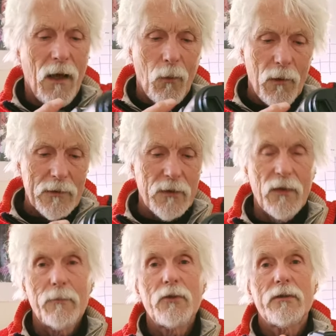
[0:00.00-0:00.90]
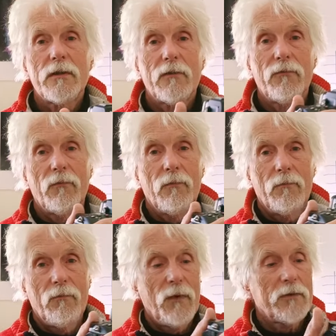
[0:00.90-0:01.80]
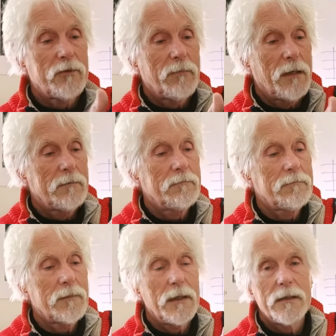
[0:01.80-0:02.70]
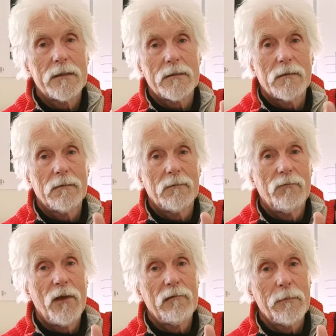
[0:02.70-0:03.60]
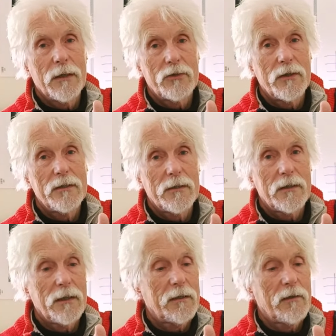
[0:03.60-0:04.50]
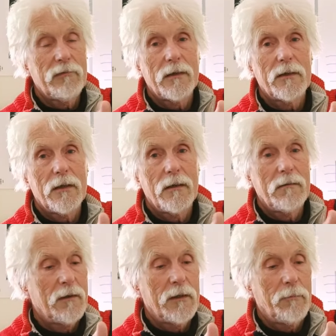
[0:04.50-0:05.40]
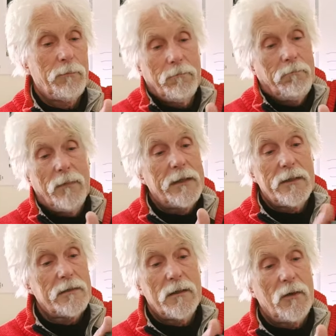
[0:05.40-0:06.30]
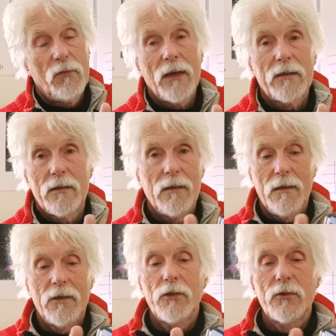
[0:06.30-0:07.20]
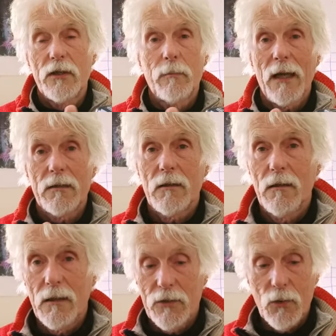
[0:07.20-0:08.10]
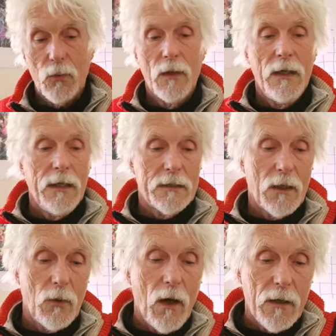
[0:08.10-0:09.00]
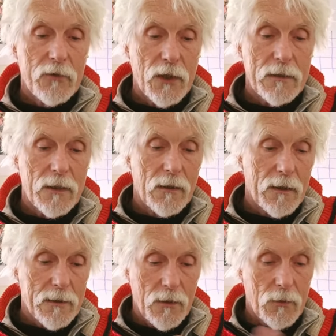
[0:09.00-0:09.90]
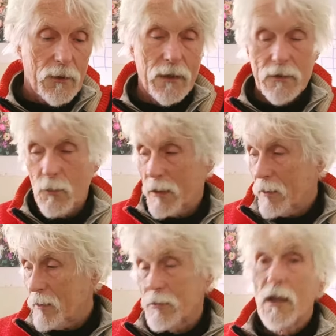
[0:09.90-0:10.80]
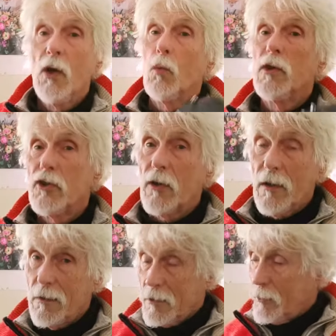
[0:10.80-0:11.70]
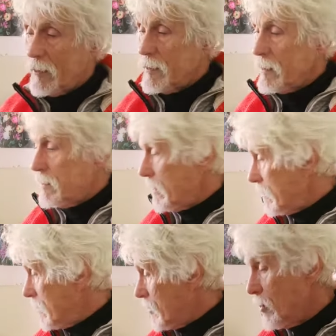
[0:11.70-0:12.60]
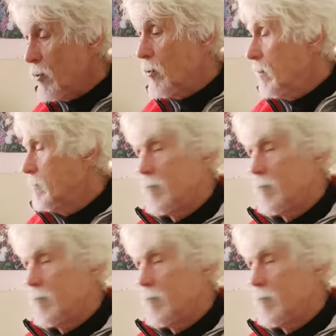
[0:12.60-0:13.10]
whereas if I'm using the function button, it's very much easier to get to the front dial, and it doesn't affect using the back dial at all. So I've changed the ISO down to one of those, which you can't do on the Z6 II,